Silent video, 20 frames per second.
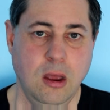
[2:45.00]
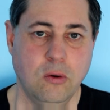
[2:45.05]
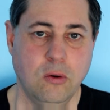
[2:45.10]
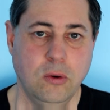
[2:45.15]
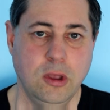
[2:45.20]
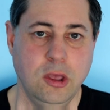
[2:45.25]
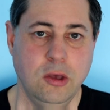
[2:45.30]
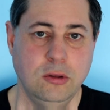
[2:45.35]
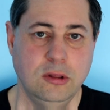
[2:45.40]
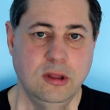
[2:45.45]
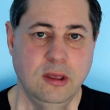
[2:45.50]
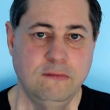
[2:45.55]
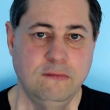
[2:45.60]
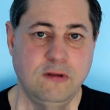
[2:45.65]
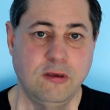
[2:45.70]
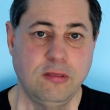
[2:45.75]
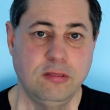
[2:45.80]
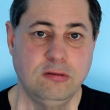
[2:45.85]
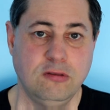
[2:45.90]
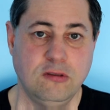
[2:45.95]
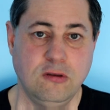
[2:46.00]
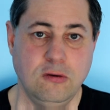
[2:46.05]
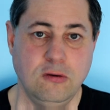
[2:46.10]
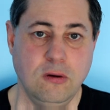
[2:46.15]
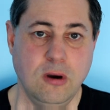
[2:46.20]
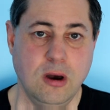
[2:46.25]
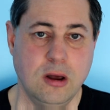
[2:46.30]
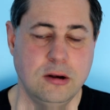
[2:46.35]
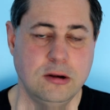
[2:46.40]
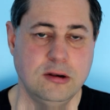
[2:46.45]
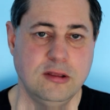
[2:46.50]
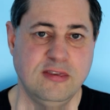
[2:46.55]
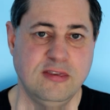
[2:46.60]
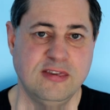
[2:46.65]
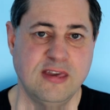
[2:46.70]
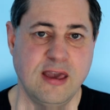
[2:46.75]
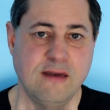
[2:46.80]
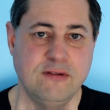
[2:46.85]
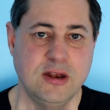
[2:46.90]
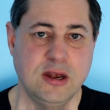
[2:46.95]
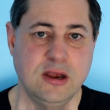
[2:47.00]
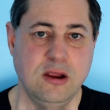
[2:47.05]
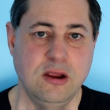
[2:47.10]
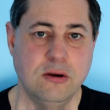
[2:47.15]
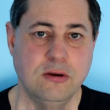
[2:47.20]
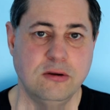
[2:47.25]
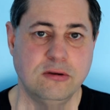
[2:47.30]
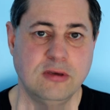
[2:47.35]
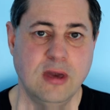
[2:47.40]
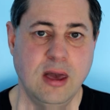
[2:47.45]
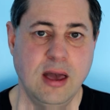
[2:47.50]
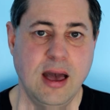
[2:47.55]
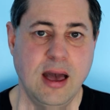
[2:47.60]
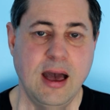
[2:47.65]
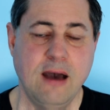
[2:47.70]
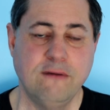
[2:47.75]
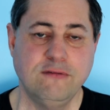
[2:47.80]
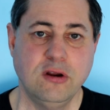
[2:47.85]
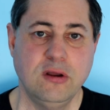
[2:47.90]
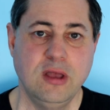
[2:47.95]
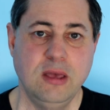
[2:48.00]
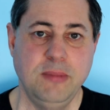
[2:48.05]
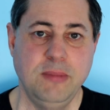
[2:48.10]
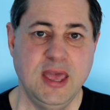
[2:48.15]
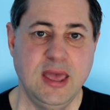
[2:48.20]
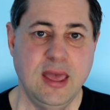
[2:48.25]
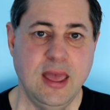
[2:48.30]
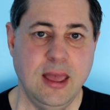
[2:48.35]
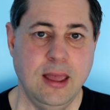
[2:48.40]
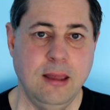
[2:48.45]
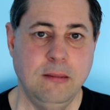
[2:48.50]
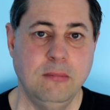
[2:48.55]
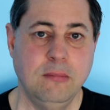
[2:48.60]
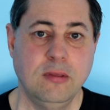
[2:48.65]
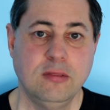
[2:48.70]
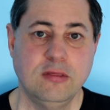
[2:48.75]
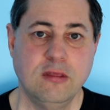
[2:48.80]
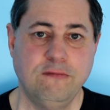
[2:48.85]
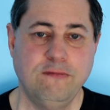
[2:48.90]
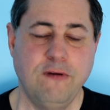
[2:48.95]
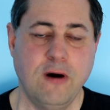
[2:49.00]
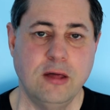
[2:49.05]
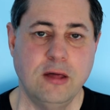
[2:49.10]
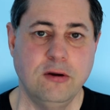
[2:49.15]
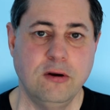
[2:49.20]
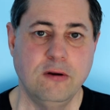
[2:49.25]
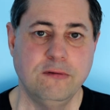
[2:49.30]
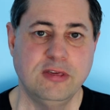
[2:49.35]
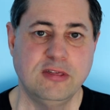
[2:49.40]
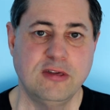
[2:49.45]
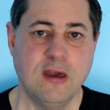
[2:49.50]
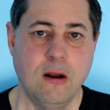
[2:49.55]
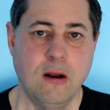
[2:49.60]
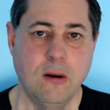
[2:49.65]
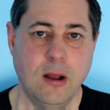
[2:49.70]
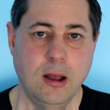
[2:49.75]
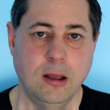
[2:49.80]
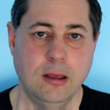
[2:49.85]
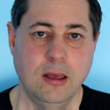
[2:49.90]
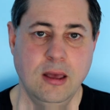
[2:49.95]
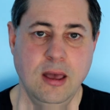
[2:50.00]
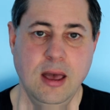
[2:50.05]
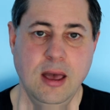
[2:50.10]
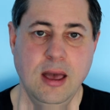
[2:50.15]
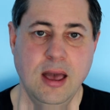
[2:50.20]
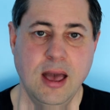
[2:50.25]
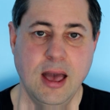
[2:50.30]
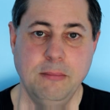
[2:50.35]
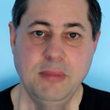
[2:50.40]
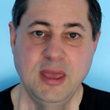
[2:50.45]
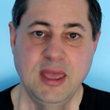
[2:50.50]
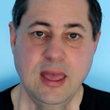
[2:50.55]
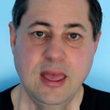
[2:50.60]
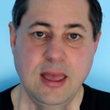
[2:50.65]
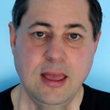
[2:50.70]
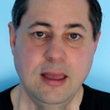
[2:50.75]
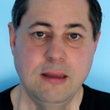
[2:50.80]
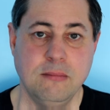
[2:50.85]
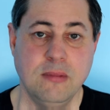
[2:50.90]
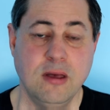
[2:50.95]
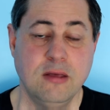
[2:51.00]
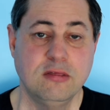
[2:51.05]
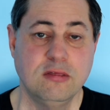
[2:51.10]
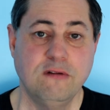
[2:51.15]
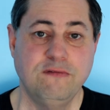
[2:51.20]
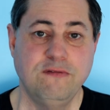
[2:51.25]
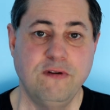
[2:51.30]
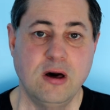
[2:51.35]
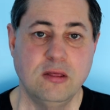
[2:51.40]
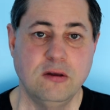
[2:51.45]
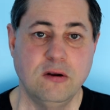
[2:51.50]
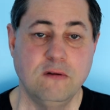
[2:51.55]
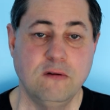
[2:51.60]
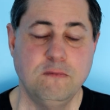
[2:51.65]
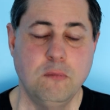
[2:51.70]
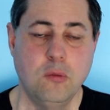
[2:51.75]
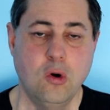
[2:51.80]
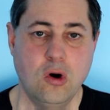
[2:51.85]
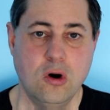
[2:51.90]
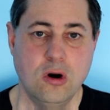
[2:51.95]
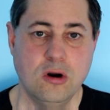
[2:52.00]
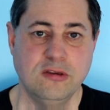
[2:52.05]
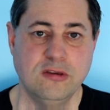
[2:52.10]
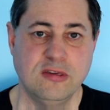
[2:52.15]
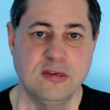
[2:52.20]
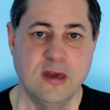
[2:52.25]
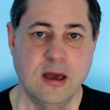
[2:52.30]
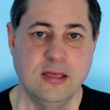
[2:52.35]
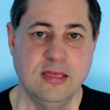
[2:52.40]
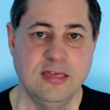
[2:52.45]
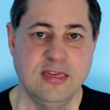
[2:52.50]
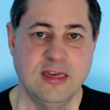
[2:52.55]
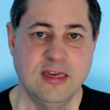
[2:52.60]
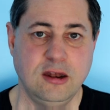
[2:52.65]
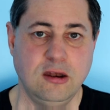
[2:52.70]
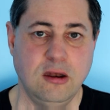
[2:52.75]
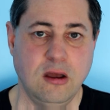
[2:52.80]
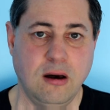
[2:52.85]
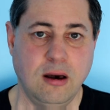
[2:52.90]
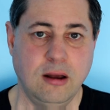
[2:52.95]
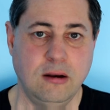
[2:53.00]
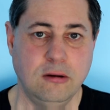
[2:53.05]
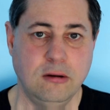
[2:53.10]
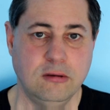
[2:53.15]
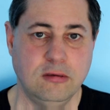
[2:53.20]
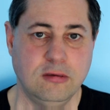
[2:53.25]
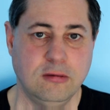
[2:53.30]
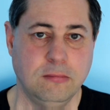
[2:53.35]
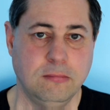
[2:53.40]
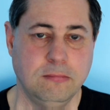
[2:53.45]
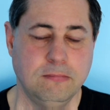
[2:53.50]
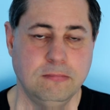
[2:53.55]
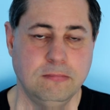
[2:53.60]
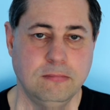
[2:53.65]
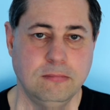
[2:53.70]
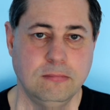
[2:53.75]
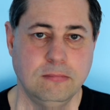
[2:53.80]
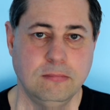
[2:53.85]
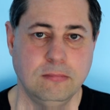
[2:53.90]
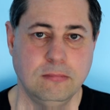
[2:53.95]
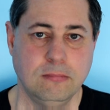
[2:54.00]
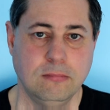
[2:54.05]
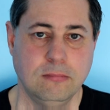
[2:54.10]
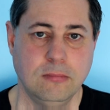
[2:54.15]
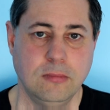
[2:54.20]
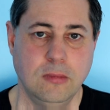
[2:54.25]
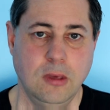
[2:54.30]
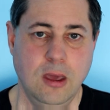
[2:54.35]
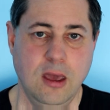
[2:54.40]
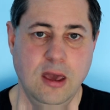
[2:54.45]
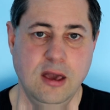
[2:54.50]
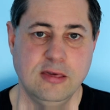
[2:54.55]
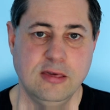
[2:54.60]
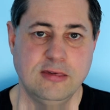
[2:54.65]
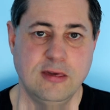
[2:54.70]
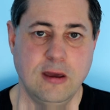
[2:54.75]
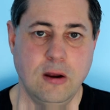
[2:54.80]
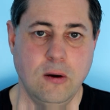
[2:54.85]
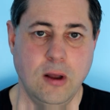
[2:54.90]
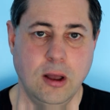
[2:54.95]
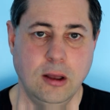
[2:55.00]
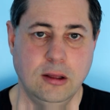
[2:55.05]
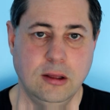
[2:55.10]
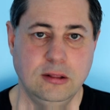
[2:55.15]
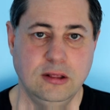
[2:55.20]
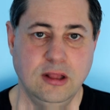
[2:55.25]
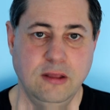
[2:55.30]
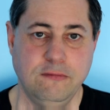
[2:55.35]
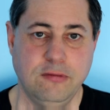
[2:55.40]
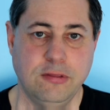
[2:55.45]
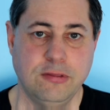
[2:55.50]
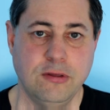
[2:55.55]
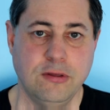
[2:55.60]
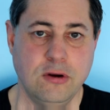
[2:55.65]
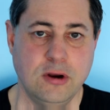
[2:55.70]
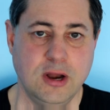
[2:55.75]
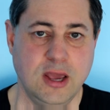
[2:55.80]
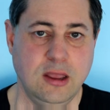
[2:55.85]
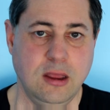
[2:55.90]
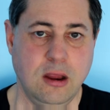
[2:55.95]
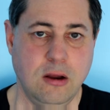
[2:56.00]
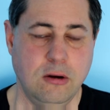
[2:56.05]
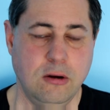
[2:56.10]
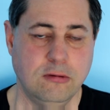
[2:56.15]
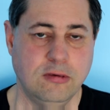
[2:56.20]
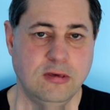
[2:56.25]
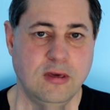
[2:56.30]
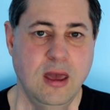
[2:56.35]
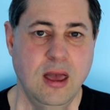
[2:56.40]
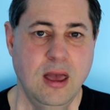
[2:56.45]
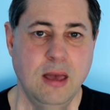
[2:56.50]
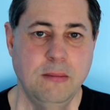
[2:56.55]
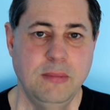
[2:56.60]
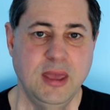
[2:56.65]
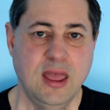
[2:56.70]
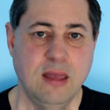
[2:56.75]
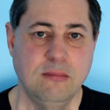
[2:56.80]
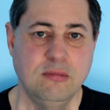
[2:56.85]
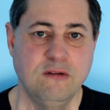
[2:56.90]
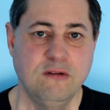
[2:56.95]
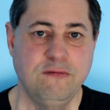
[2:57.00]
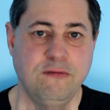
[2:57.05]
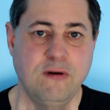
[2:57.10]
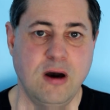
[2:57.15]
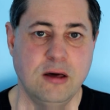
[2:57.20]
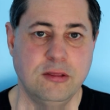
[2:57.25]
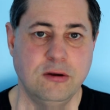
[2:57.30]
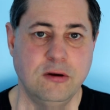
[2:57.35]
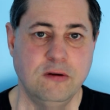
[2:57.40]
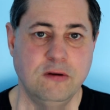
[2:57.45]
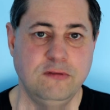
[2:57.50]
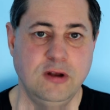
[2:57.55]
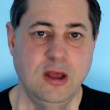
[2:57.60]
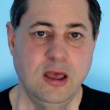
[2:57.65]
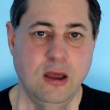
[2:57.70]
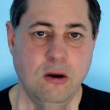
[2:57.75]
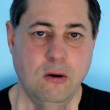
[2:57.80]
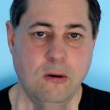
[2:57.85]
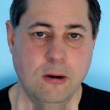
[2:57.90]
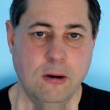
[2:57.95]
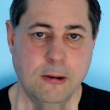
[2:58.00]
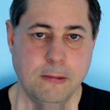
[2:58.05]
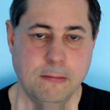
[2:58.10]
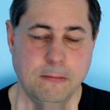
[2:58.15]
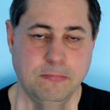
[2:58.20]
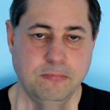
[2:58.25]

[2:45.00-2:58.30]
Reu lived 207 years after he became the father of Serug, and became the father of more sons and daughters. Serug lived 30 years and became the father of Nahor.